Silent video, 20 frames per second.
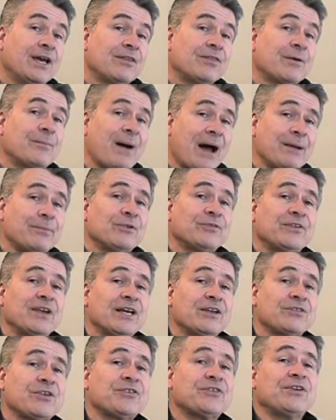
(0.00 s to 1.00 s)
The Bible
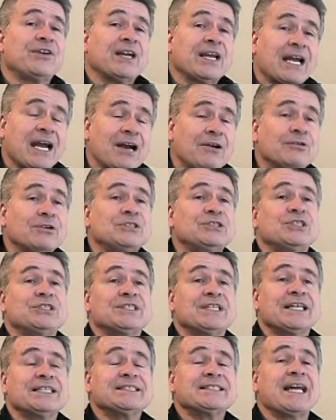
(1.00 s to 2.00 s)
tells us and encourages
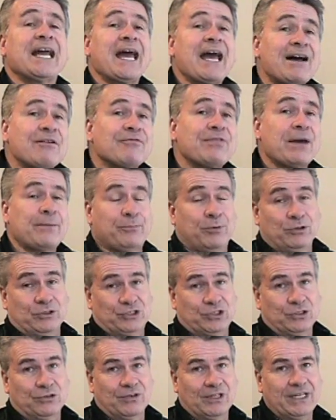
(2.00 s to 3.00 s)
us to have that
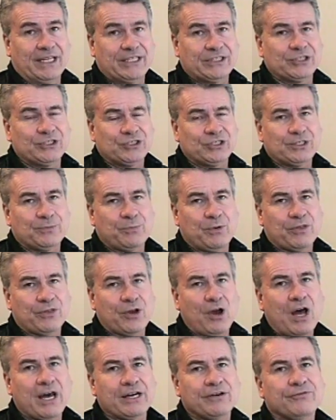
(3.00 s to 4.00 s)
personal relationship with
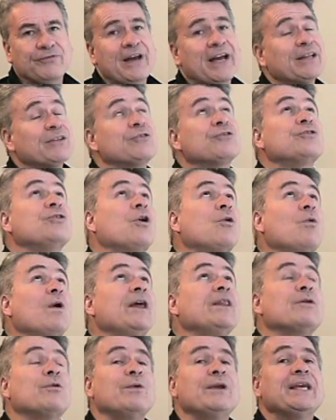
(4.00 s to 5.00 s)
God. In fact, there's no way
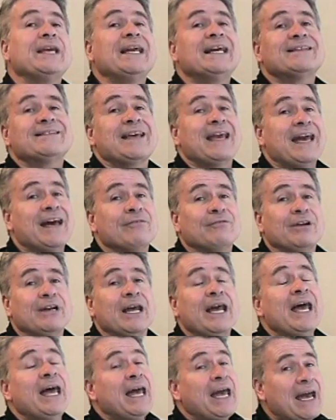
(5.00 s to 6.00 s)
that we can get to heaven
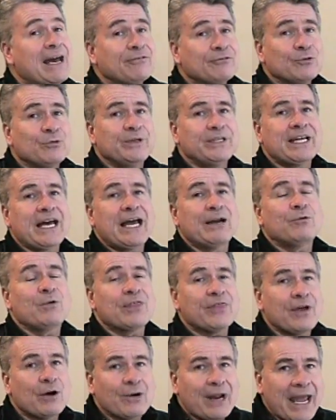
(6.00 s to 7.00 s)
after we die
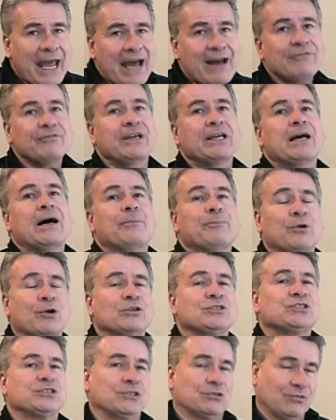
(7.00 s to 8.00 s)
without having a
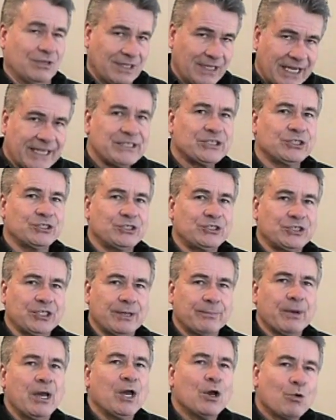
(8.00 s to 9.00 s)
personal
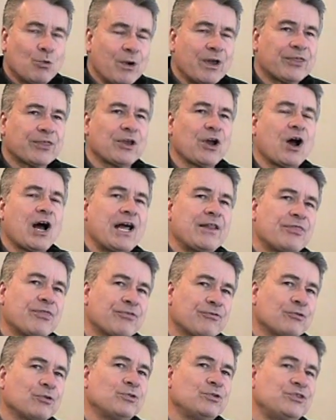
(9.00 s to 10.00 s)
relationship with God
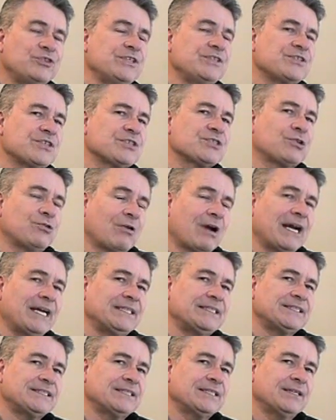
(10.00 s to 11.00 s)
through Jesus
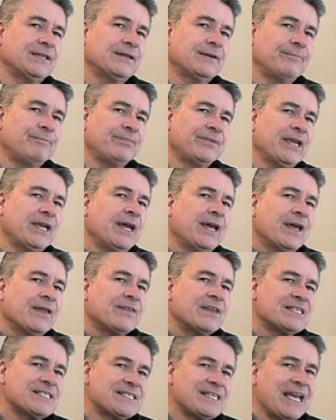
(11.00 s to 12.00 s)
Christ.
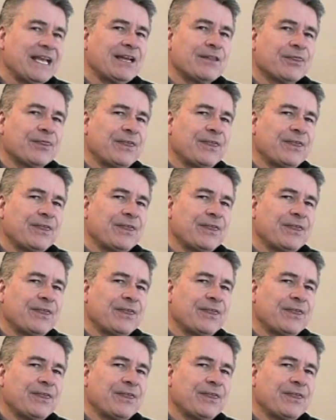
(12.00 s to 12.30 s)
The second